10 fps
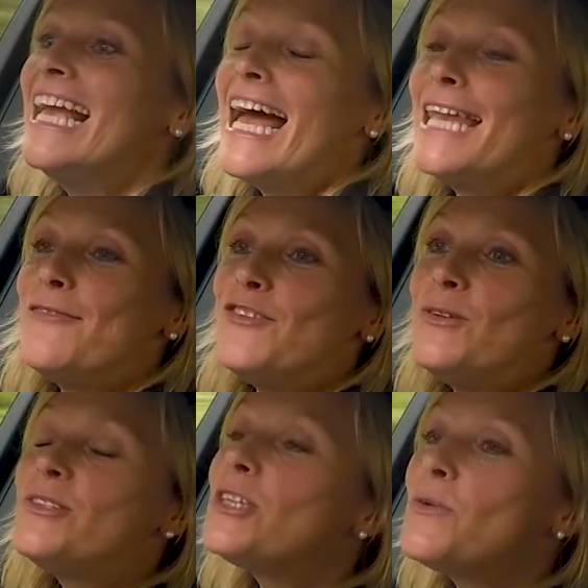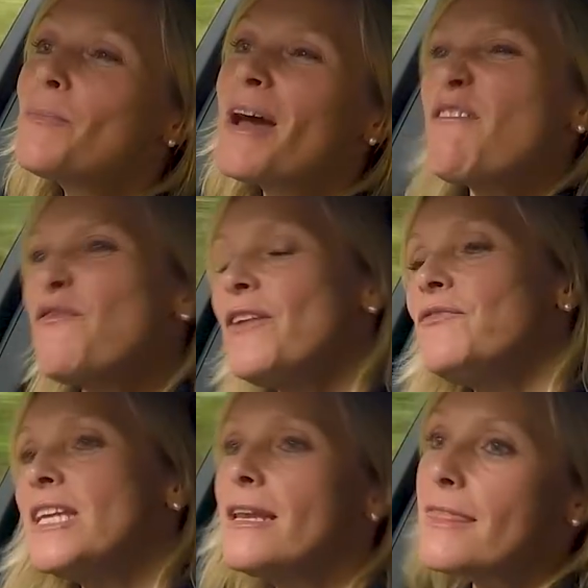and if you do about
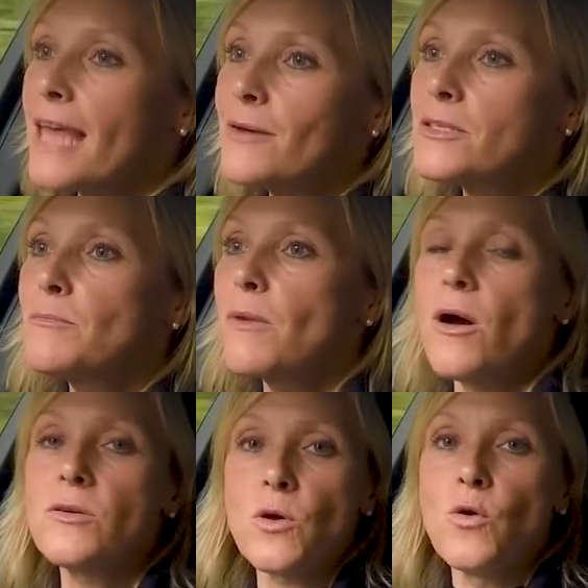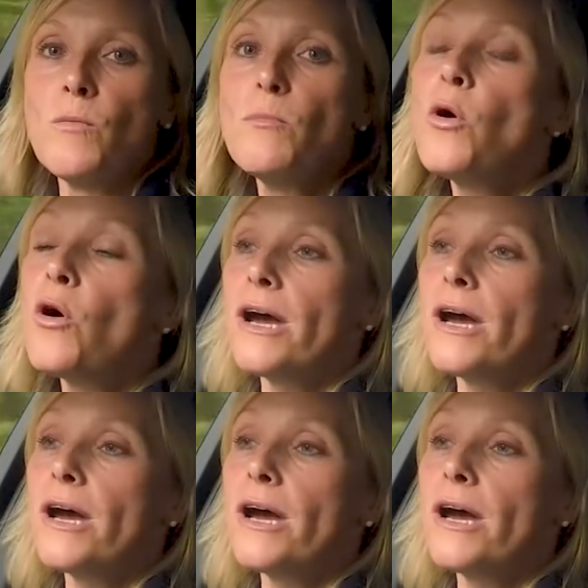15,000 miles or more